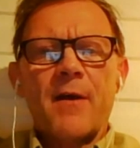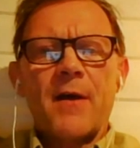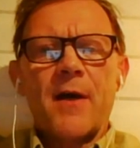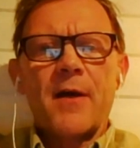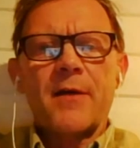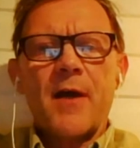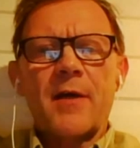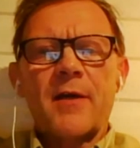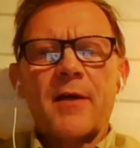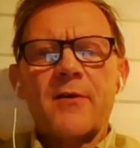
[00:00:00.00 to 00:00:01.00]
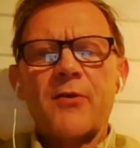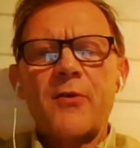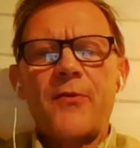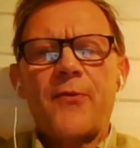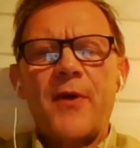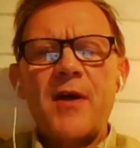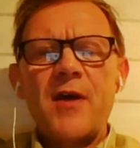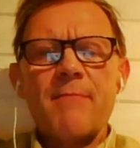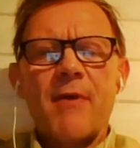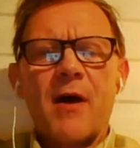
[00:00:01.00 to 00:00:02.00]
I could think
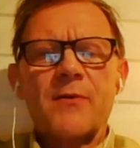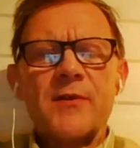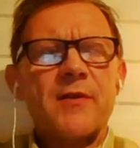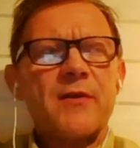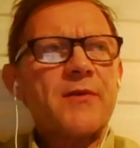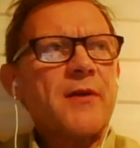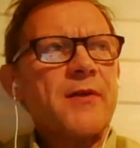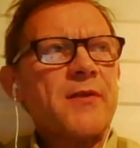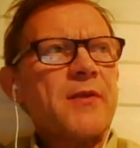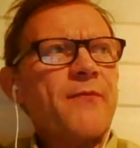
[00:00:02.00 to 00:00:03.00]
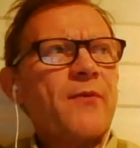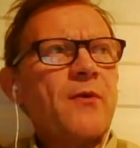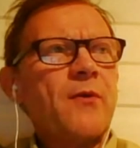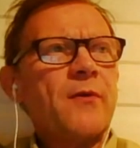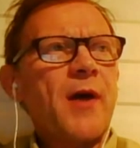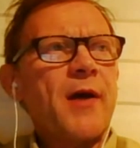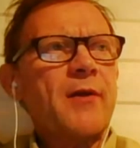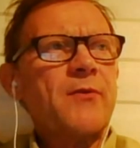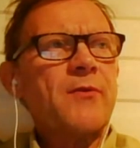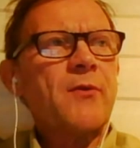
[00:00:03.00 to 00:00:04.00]
about it as if you like
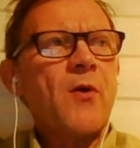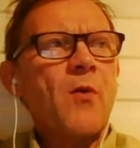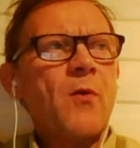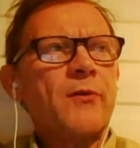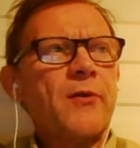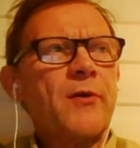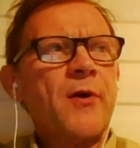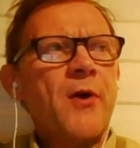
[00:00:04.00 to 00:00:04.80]
to go on a